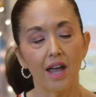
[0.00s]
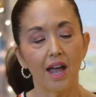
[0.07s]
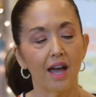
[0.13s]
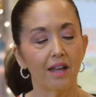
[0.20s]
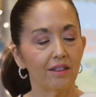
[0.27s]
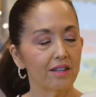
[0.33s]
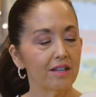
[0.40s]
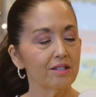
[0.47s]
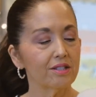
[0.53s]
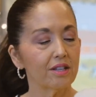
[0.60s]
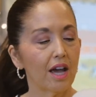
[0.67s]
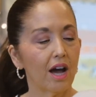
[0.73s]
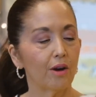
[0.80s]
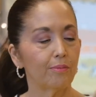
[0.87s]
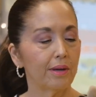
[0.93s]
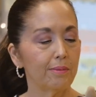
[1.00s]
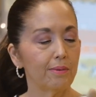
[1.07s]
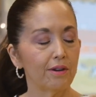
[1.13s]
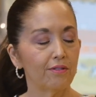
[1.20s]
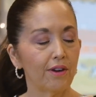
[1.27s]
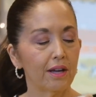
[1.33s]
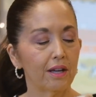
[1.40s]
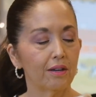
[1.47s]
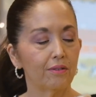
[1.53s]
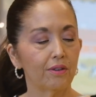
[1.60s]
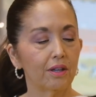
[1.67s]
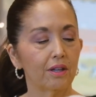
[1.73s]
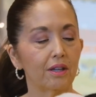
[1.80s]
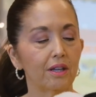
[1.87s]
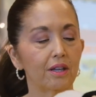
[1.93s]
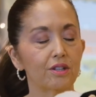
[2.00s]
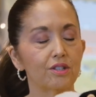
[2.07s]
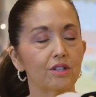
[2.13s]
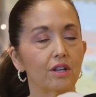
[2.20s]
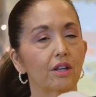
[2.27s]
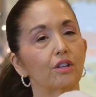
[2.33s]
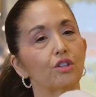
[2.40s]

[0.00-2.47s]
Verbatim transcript: And this cow, maybe if I give it a kiss,